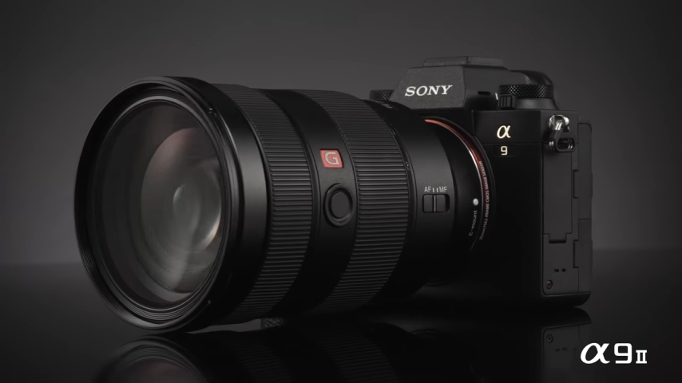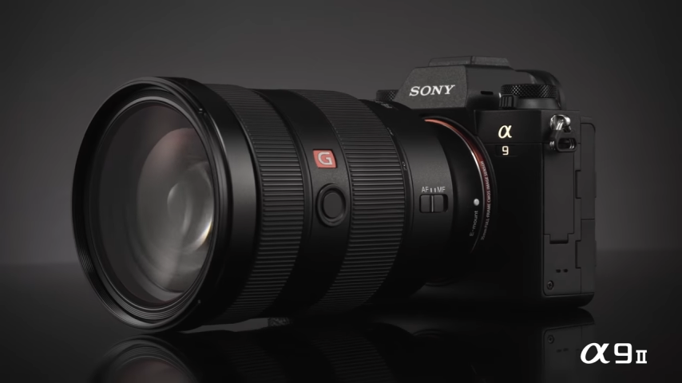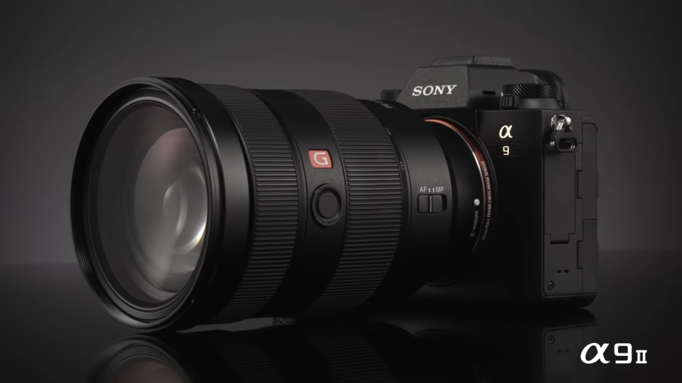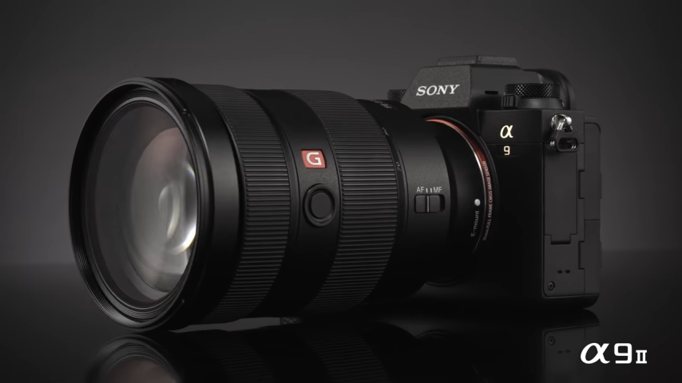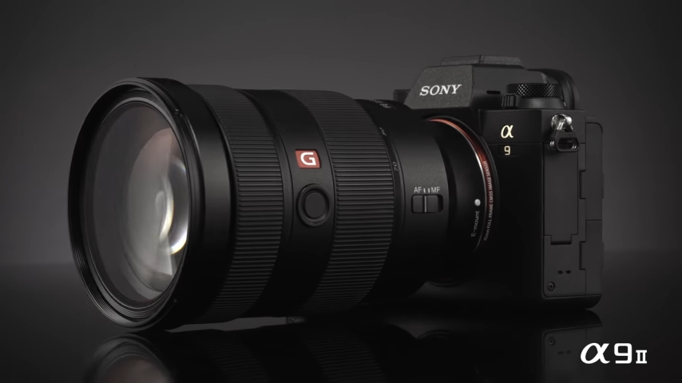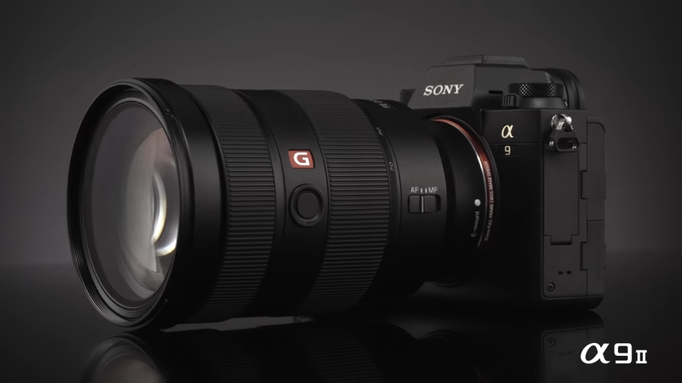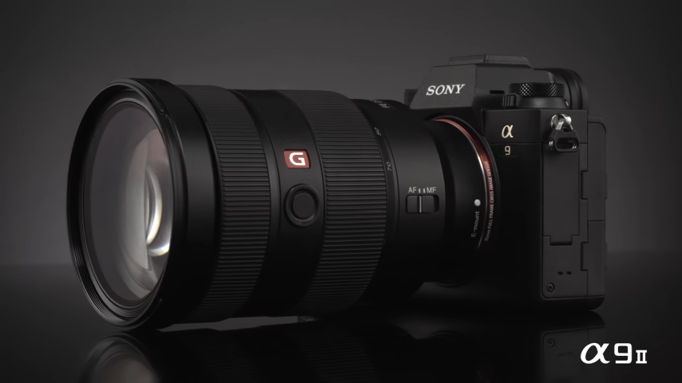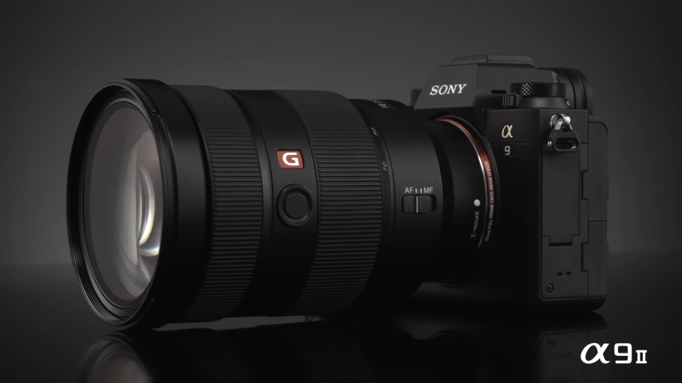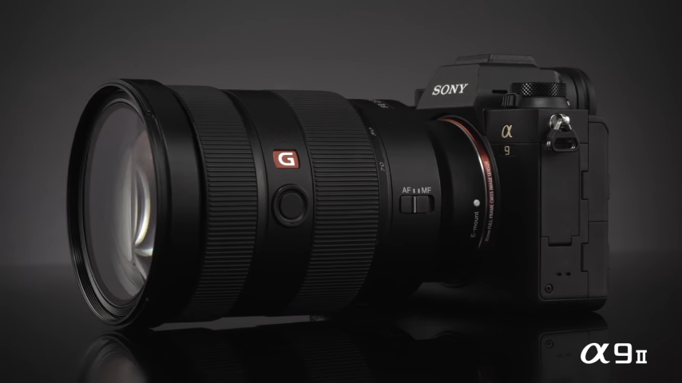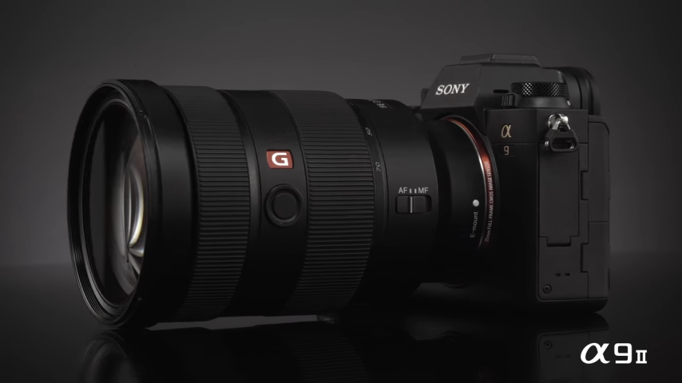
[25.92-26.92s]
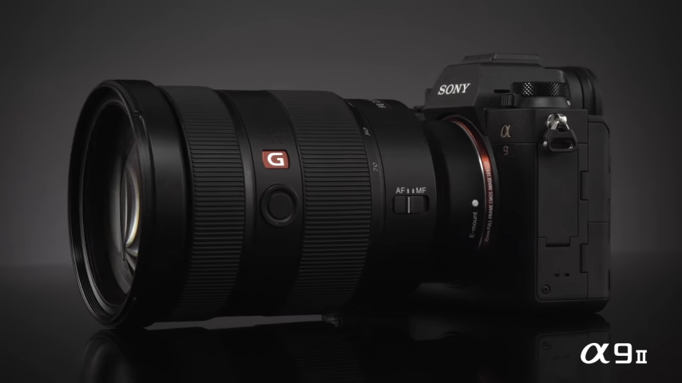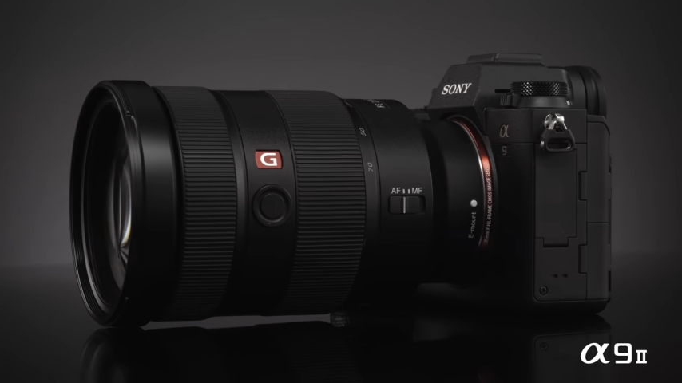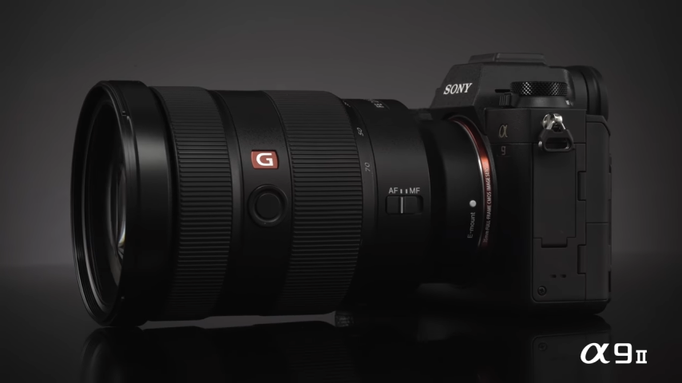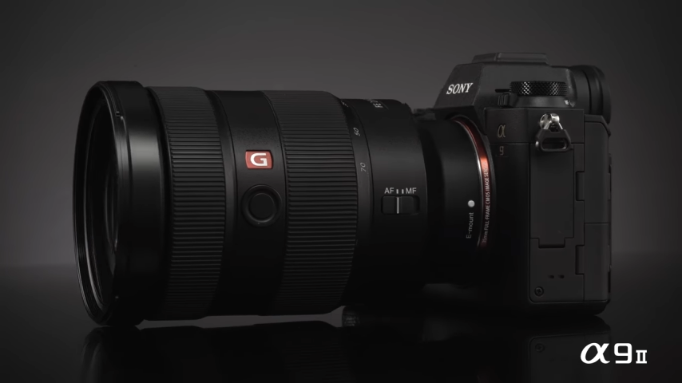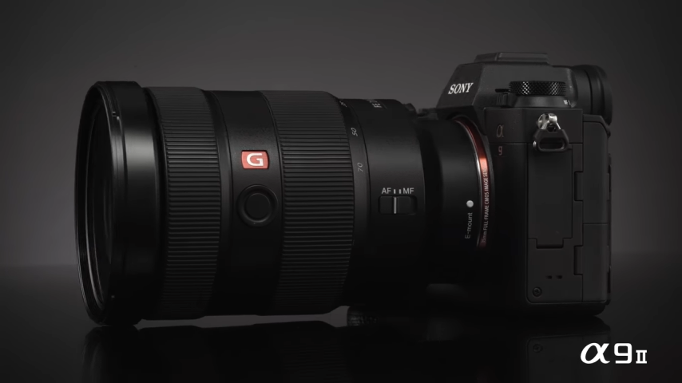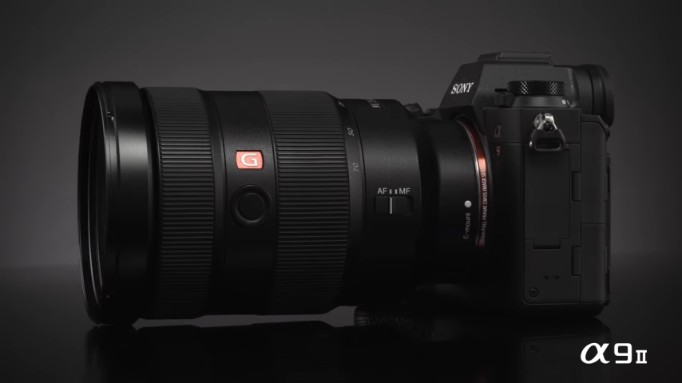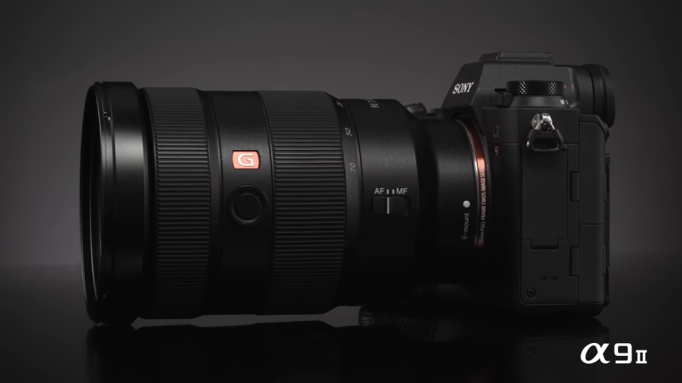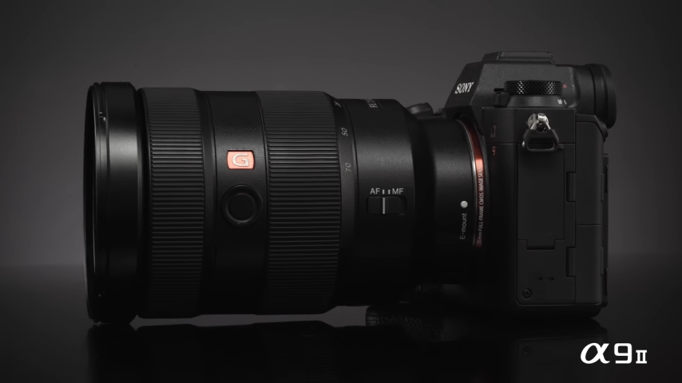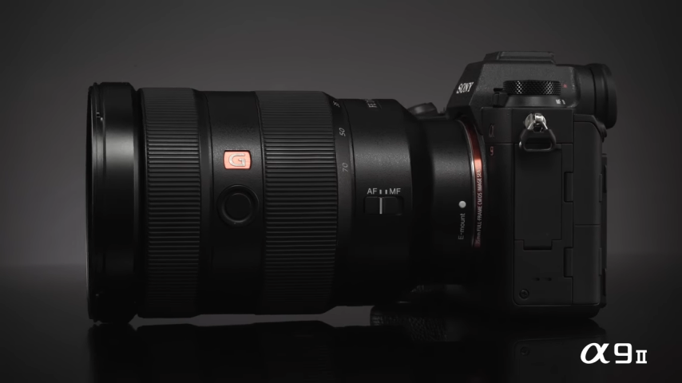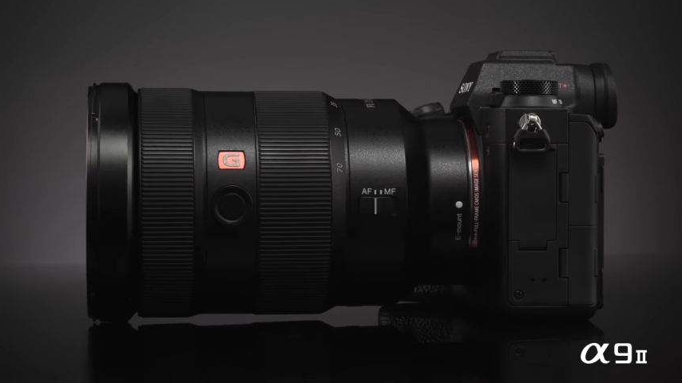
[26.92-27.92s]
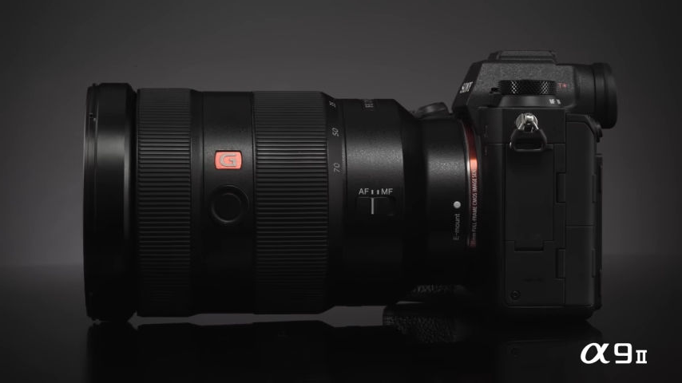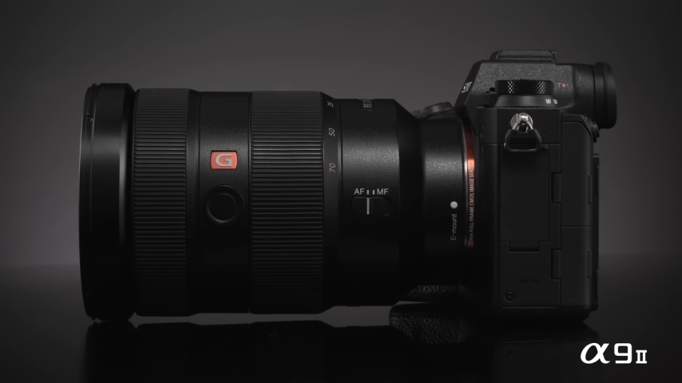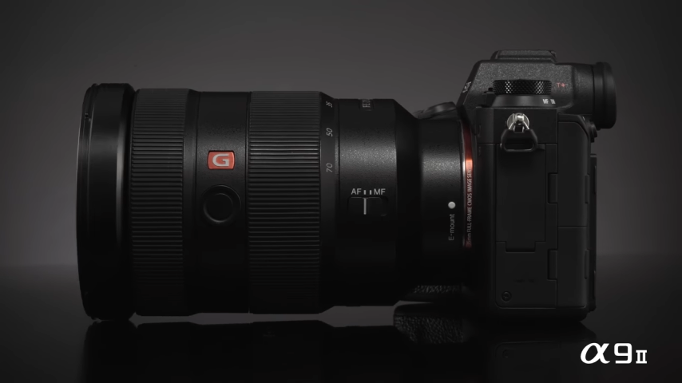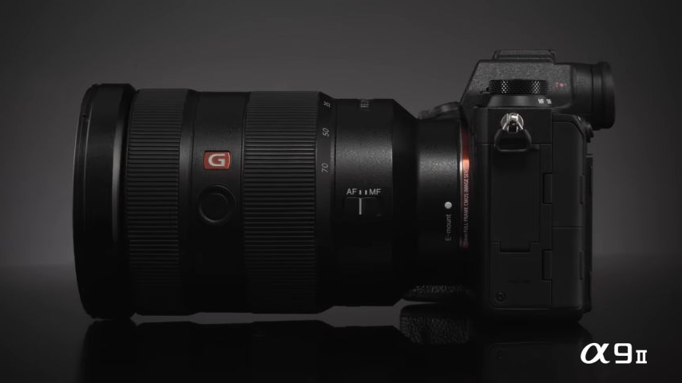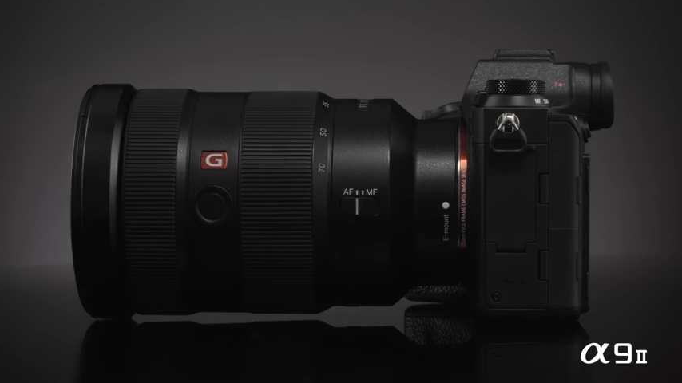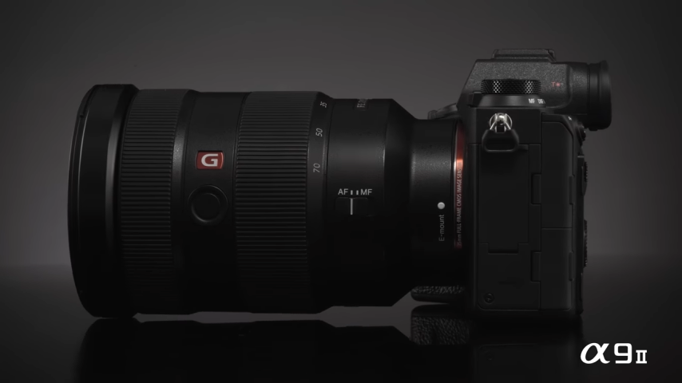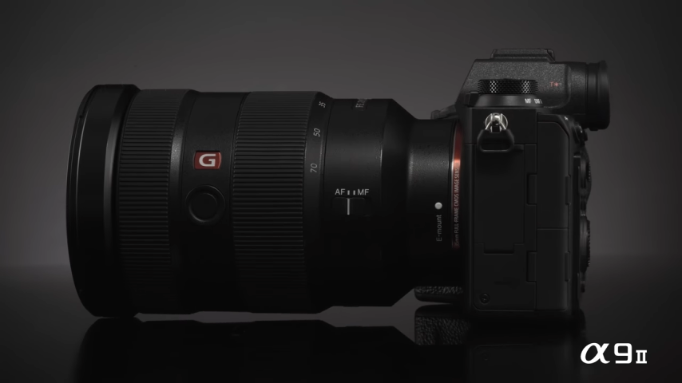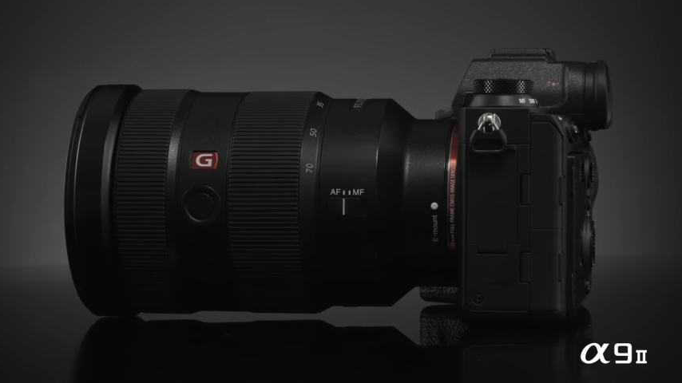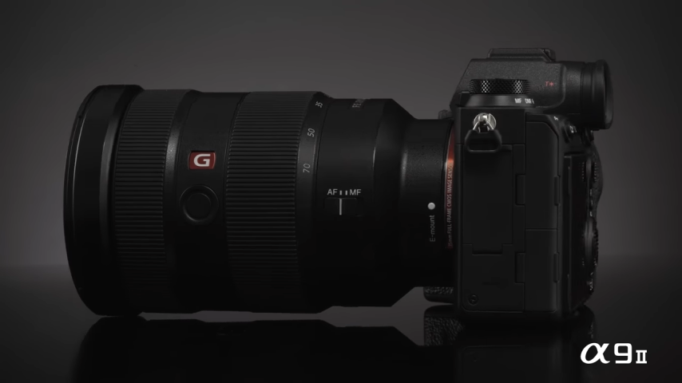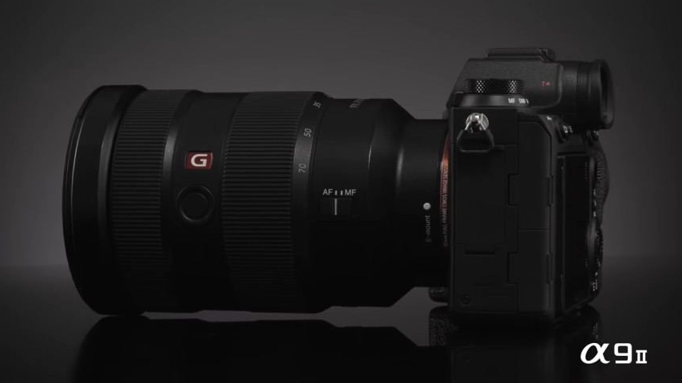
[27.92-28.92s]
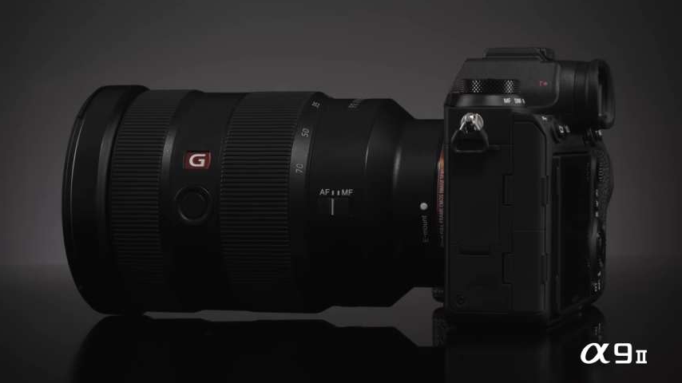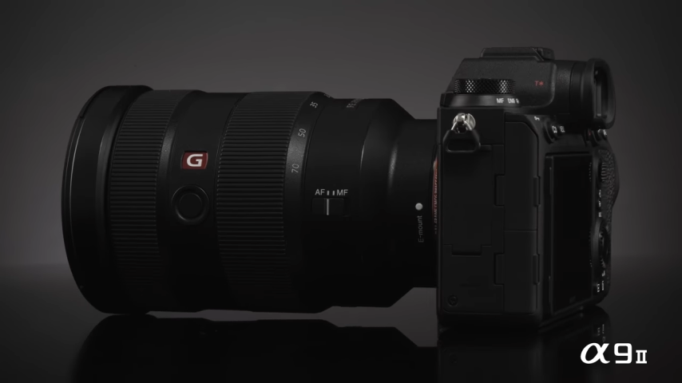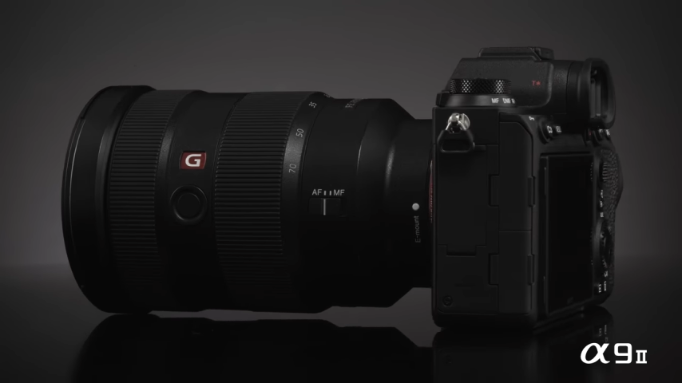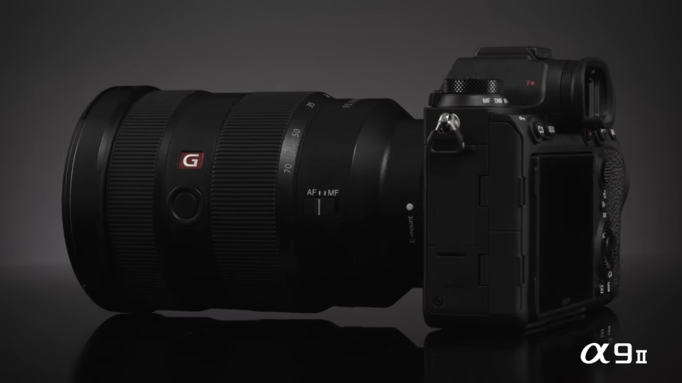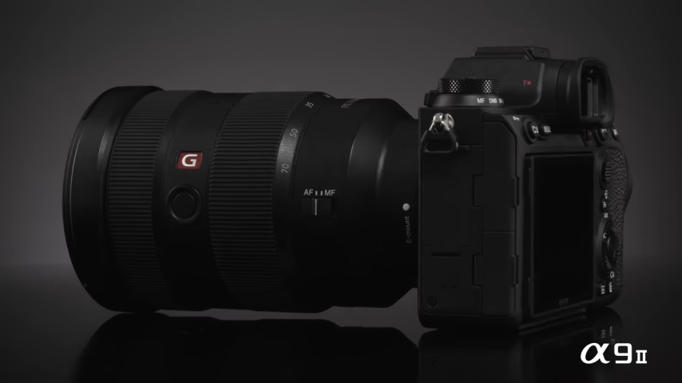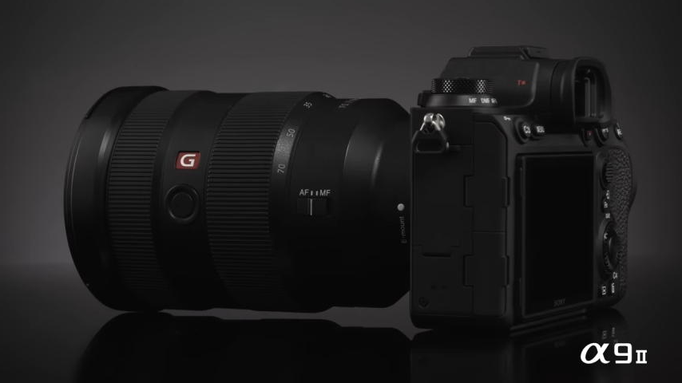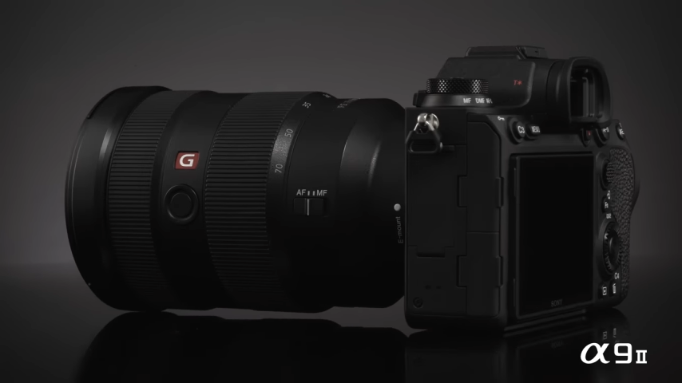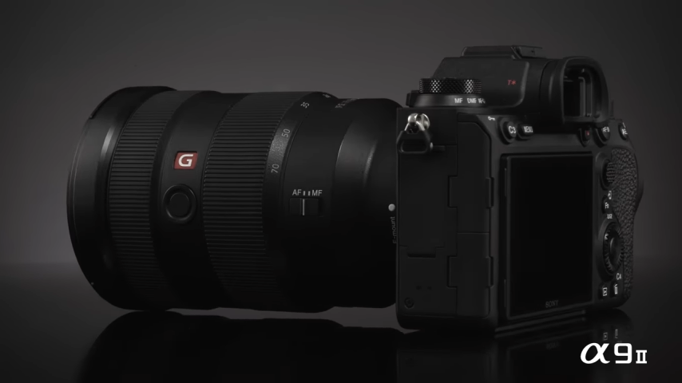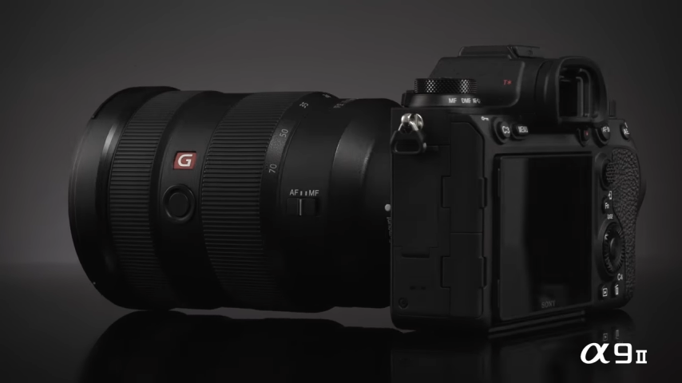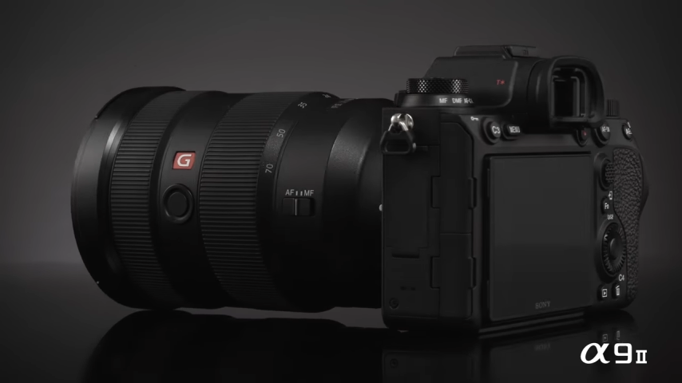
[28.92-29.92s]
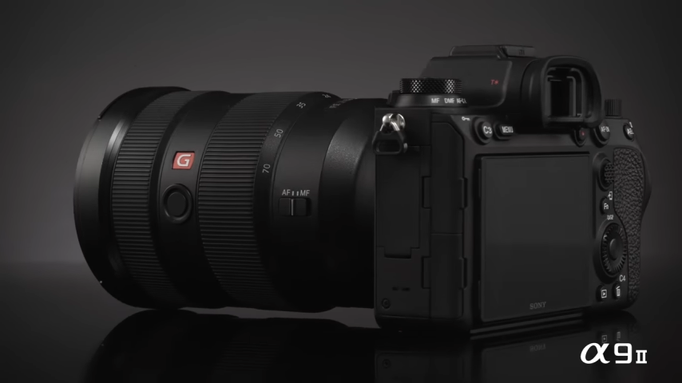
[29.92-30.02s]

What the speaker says: Nobody's mouth can be seen.